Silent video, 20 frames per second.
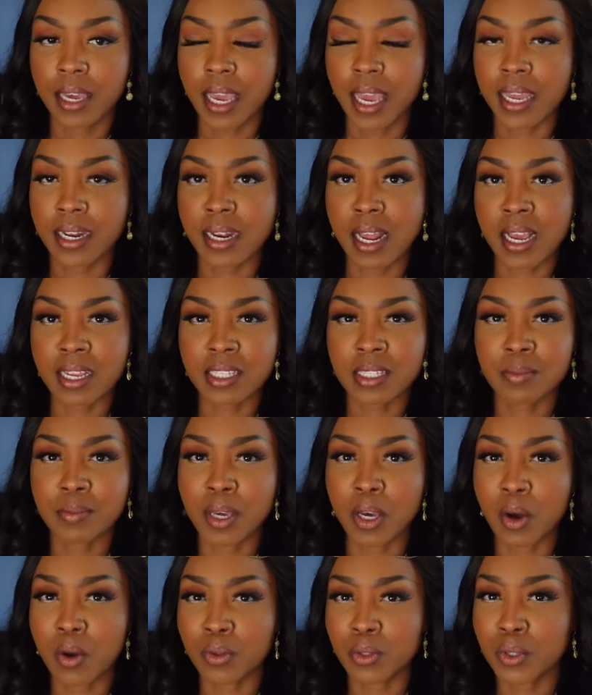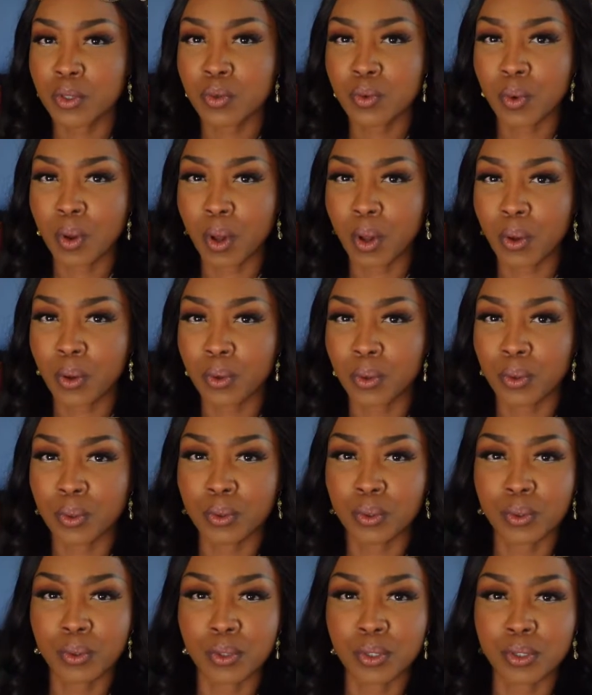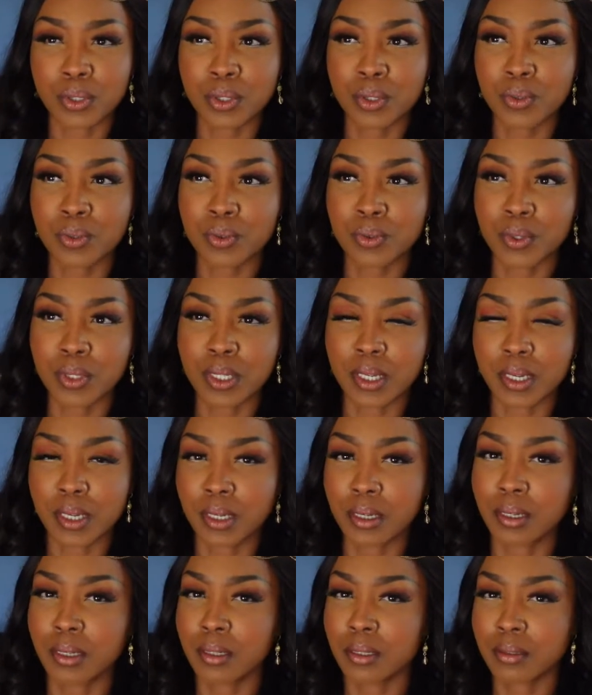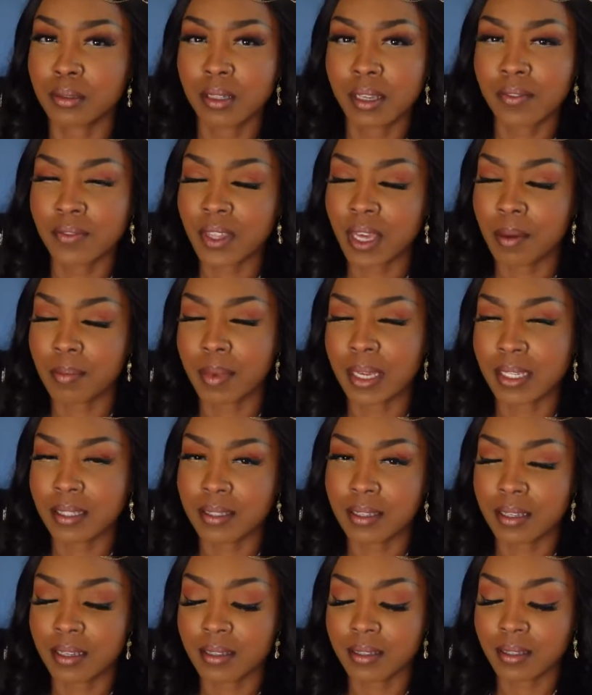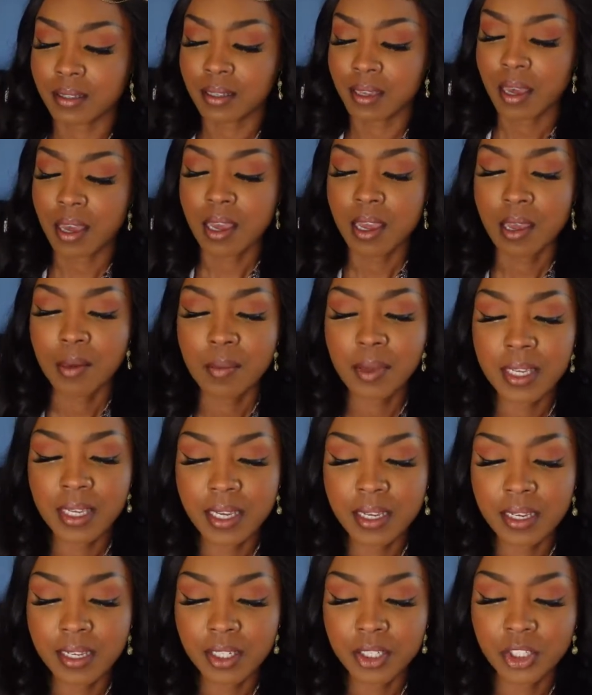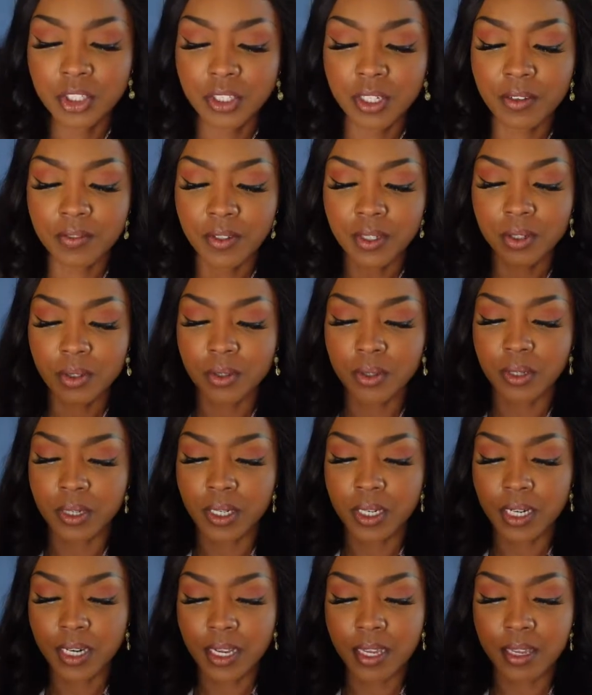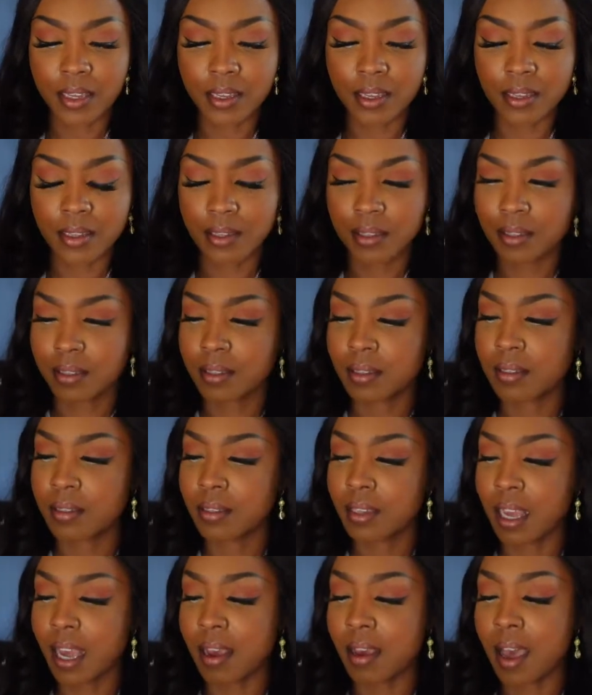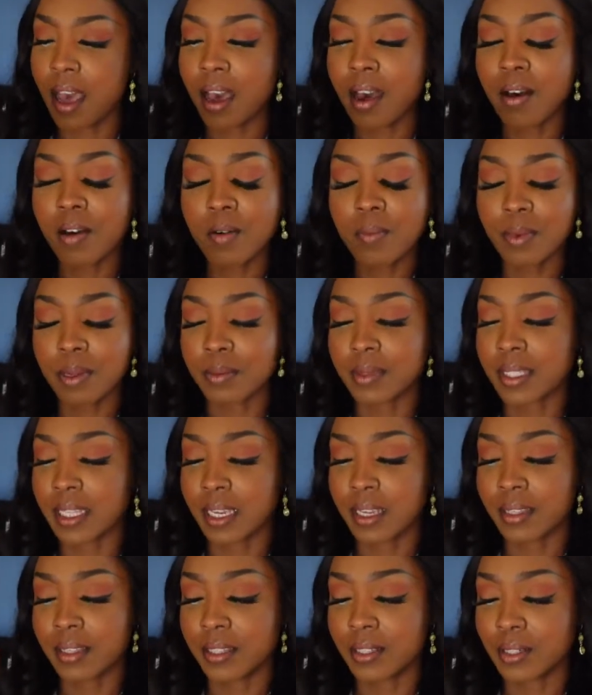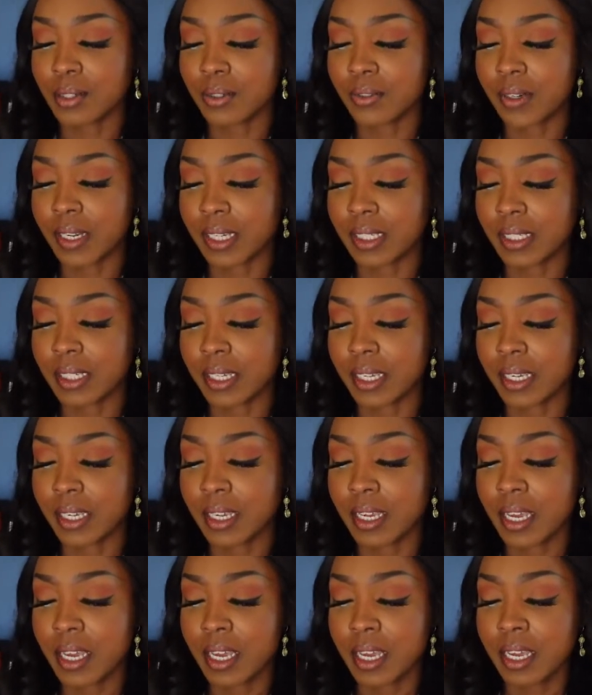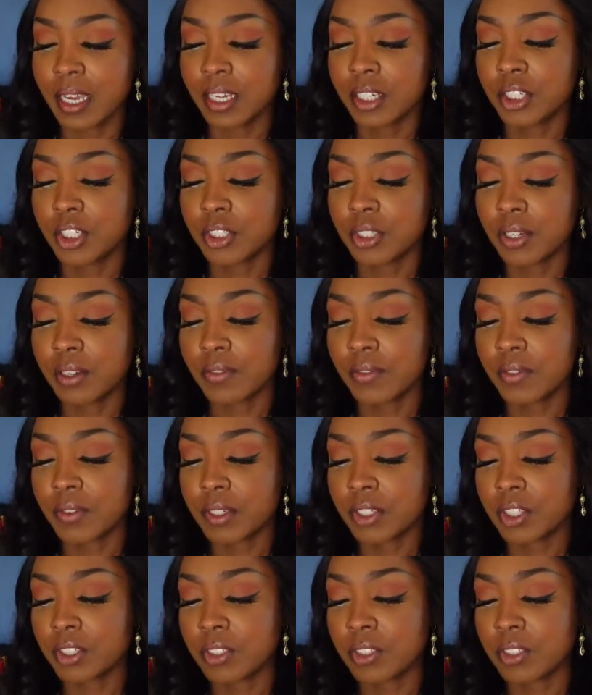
and not smell too old or too young, if that makes sense. But yeah, Chevador is, I, I hope I'm saying this correctly. Chev,